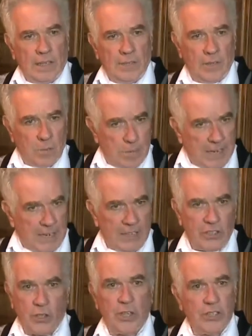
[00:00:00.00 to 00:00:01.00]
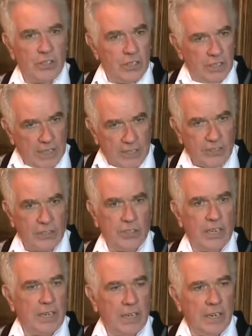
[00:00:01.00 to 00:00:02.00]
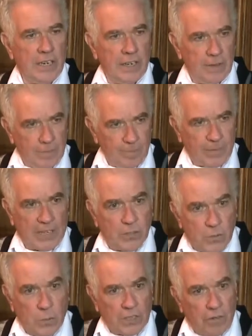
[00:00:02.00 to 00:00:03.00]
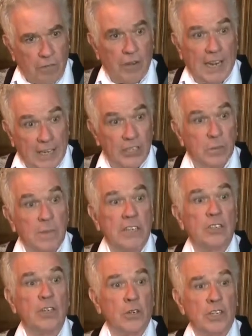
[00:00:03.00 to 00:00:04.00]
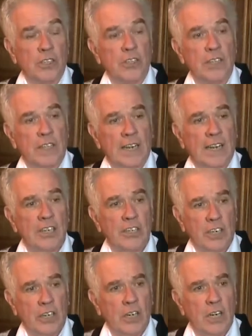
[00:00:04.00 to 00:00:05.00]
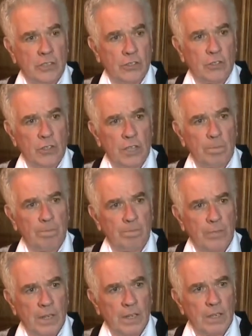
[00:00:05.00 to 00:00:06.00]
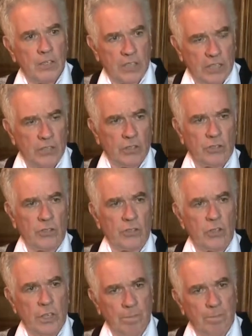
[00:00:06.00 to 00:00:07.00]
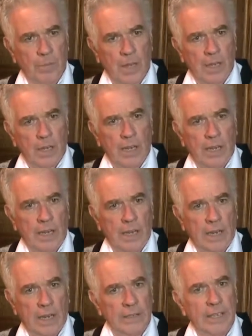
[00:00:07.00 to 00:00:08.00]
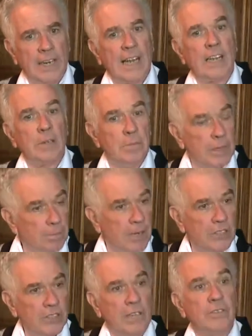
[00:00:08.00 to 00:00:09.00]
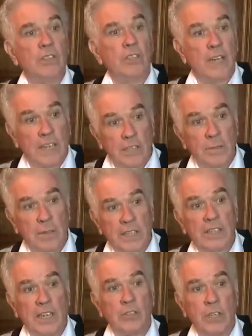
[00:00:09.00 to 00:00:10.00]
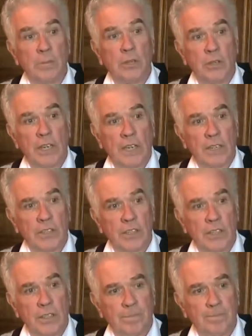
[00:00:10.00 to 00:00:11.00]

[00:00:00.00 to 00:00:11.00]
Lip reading: for me as a Christian, that's what defines me as a Christian, that I share God's dream, Jesus' dream, and that I commit myself to trying to make that dream a reality.